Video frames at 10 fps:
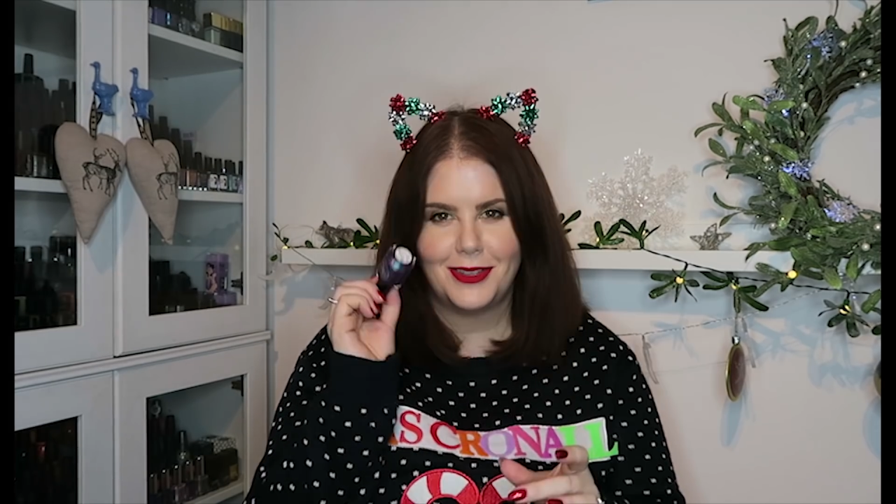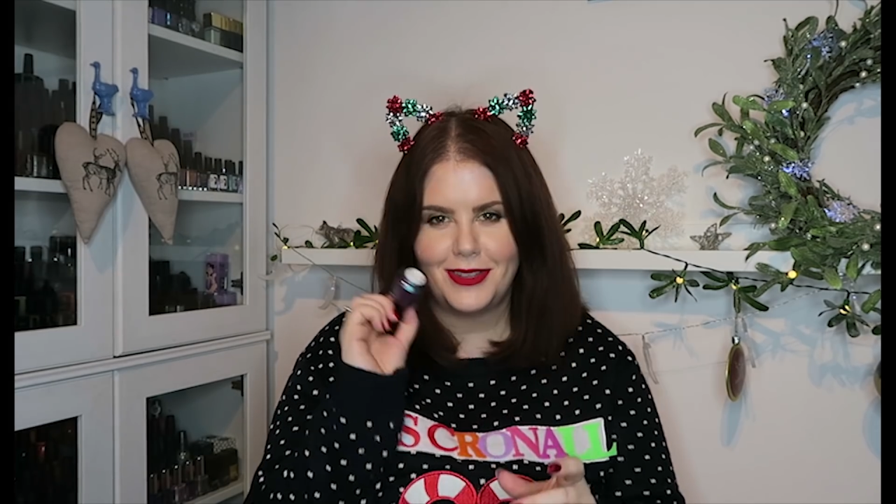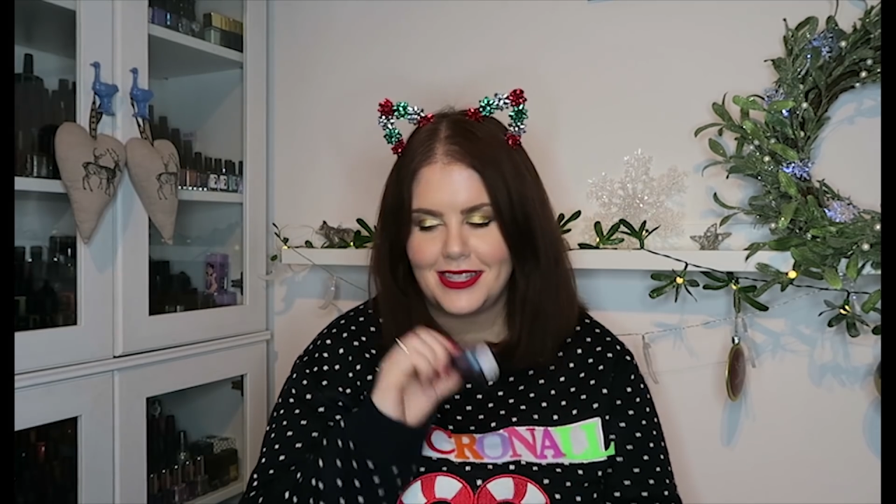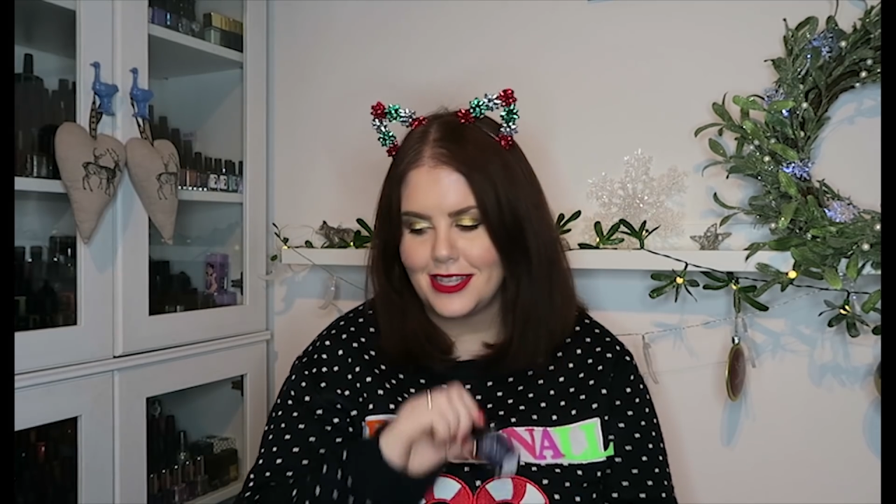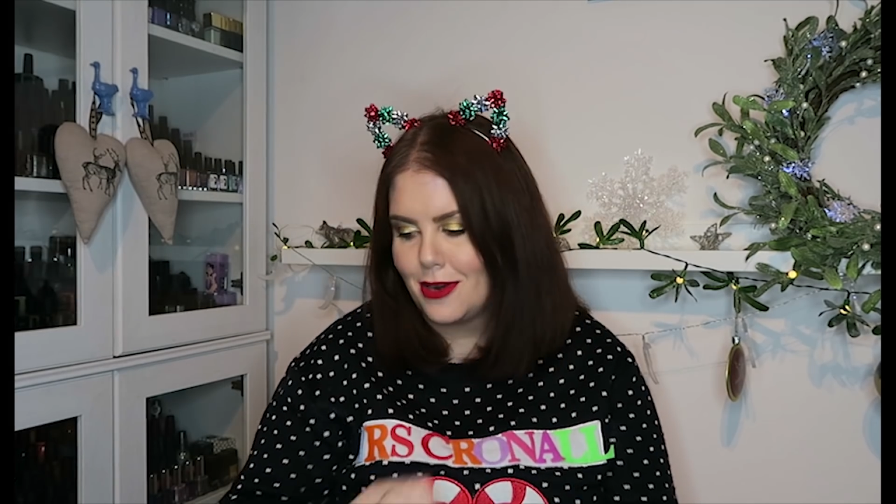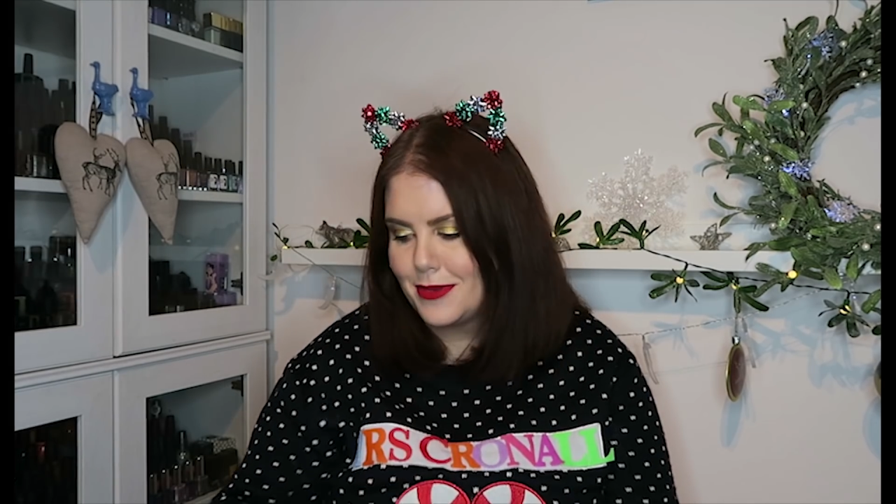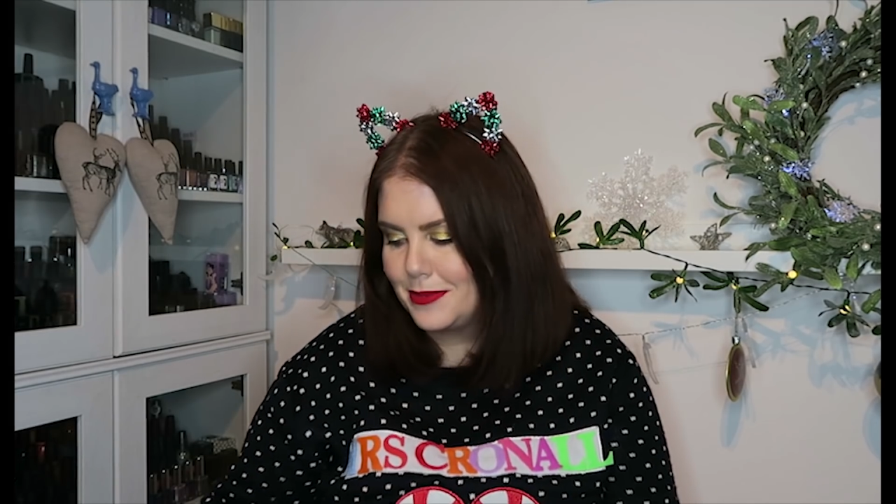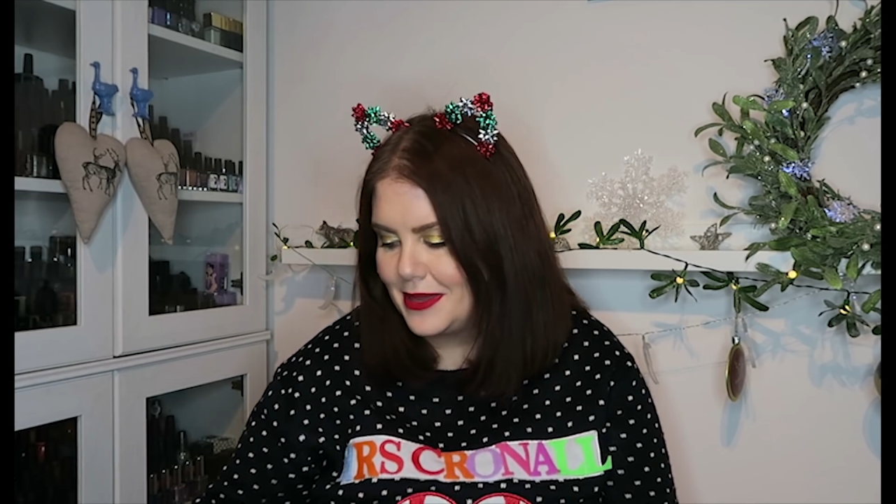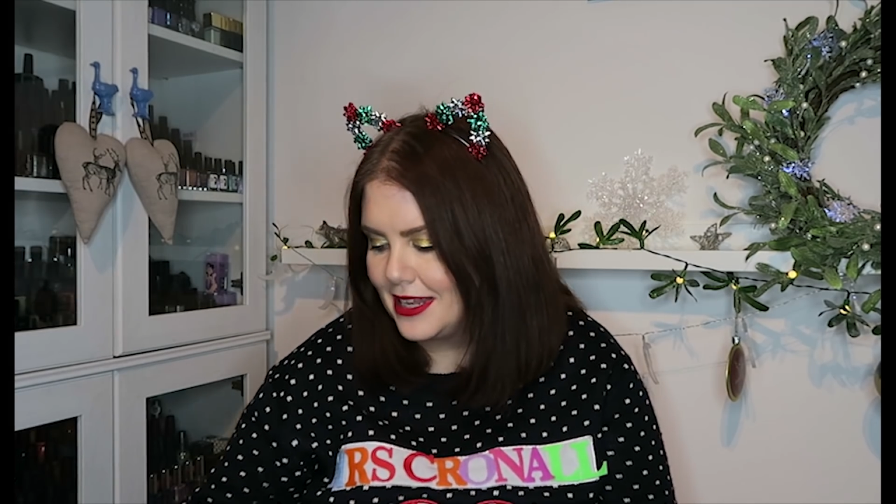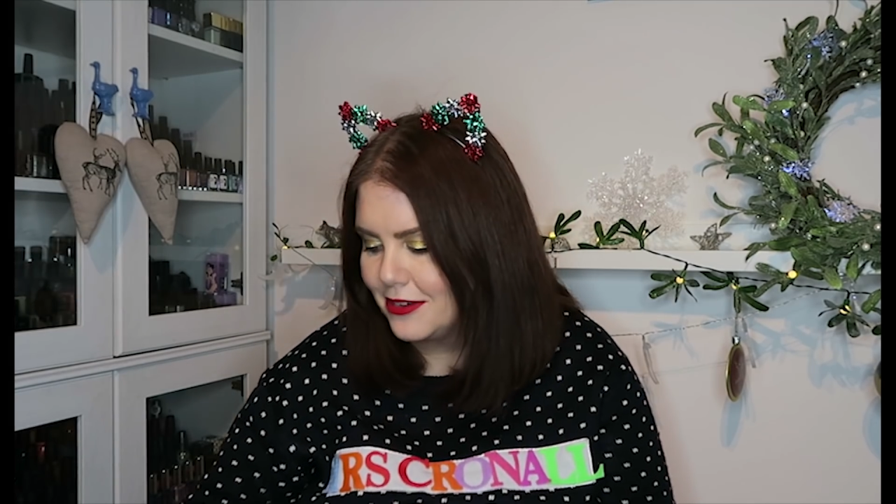So that's Karma
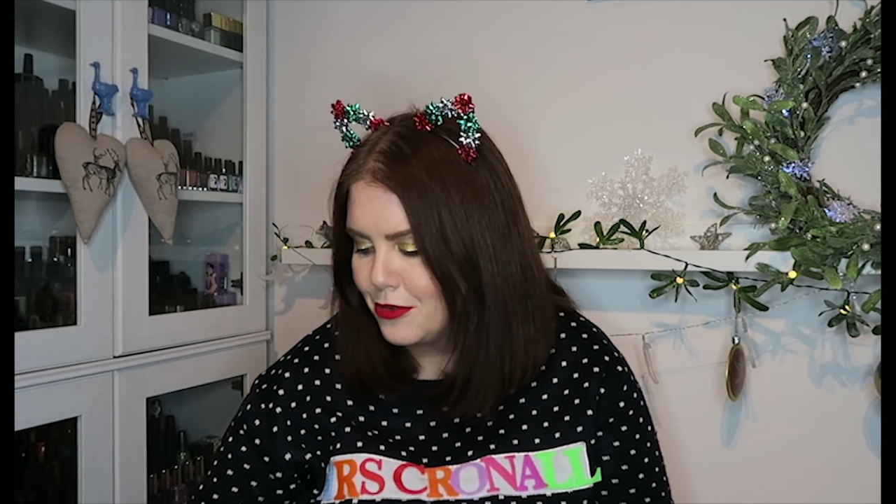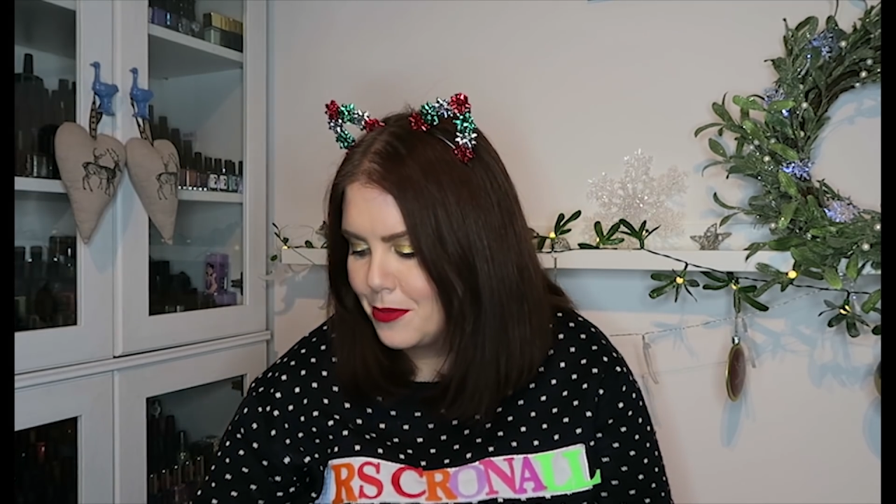Chameleon